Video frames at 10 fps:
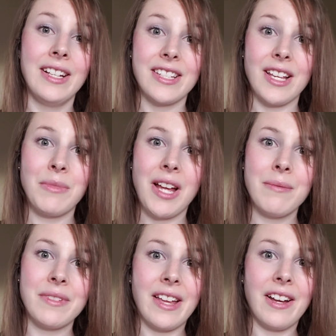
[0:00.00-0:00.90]

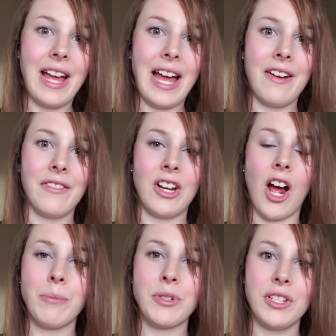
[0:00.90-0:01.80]
Sometimes they'll have an
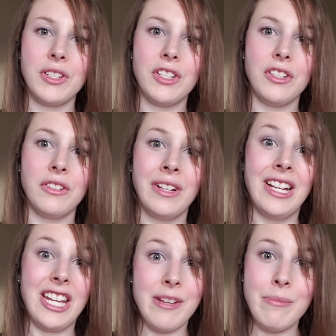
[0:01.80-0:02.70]
option to
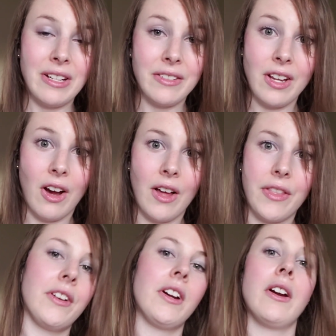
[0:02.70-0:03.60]
email the
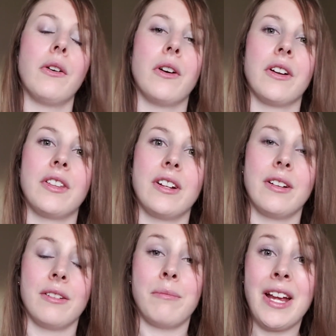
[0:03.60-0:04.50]
author, or
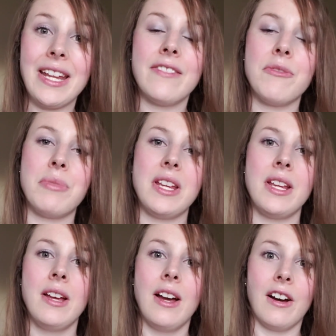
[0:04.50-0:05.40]
there might even
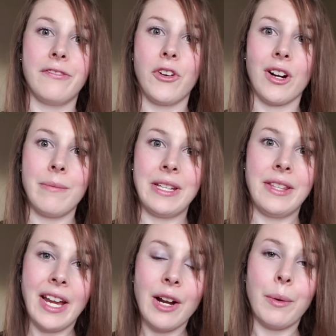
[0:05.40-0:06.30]
be a forum in
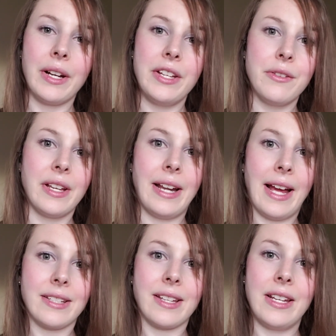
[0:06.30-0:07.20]
there where you can
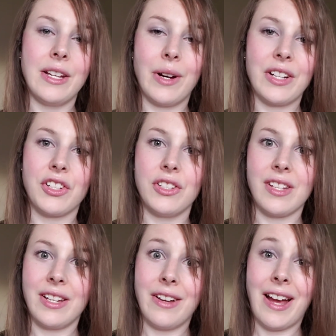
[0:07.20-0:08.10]
ask any questions
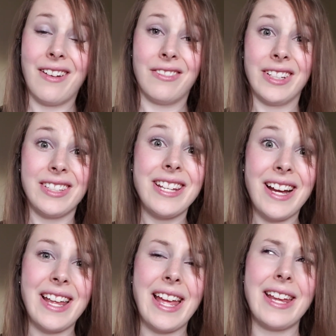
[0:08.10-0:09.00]
that you have. Like
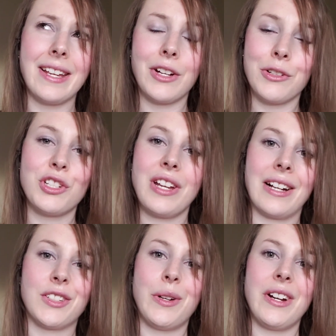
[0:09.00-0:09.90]
TIA and Coaching
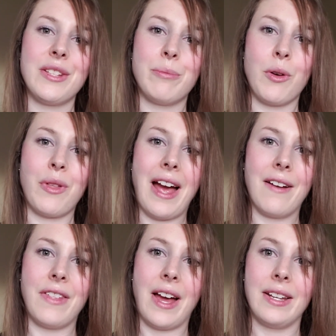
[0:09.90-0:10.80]
Actuaries both
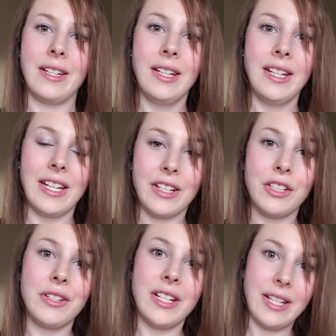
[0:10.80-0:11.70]
have that
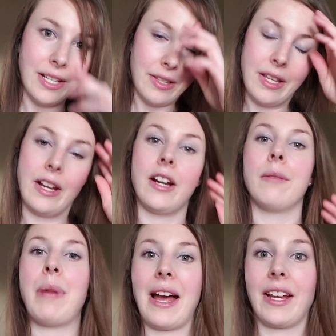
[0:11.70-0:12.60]
included in
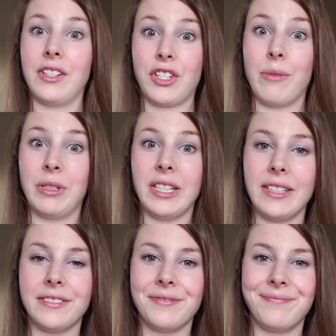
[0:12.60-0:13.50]
their package, I
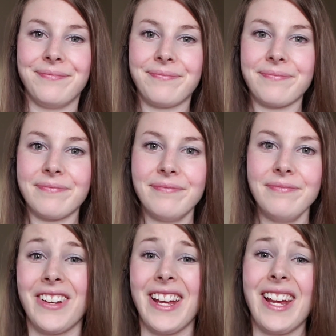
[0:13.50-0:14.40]
believe.
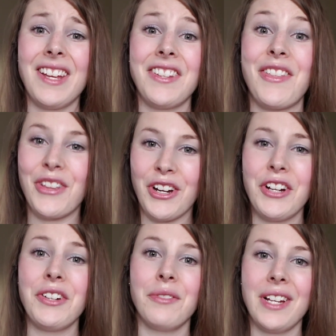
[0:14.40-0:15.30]
Okay, and the
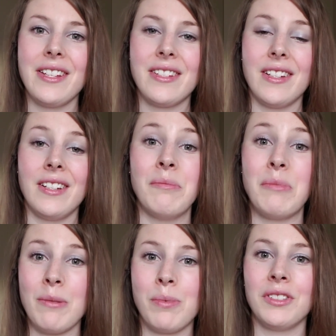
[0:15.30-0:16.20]
third reason
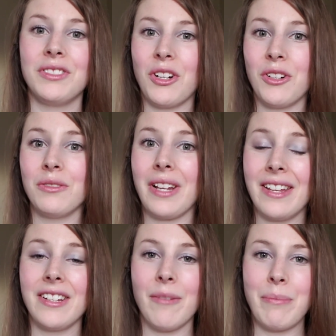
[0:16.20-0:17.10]
people don't
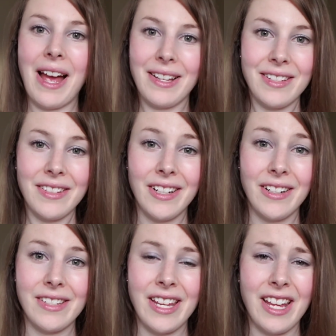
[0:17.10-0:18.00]
end up passing their
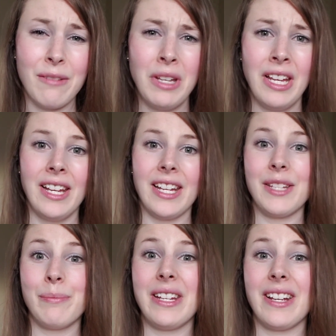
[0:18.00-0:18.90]
exam
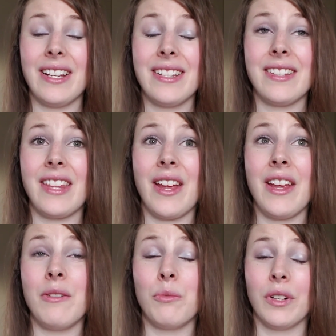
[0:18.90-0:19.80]
is because
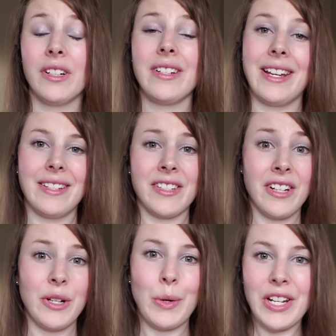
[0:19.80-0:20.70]
they weren't
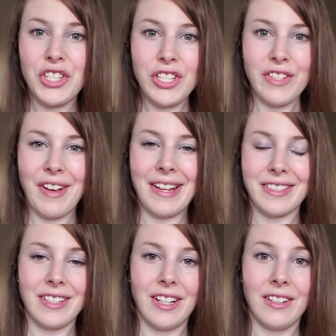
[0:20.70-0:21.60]
answering questions
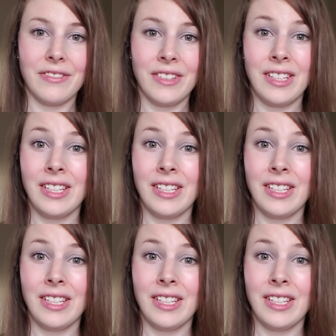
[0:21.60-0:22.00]
fast enough.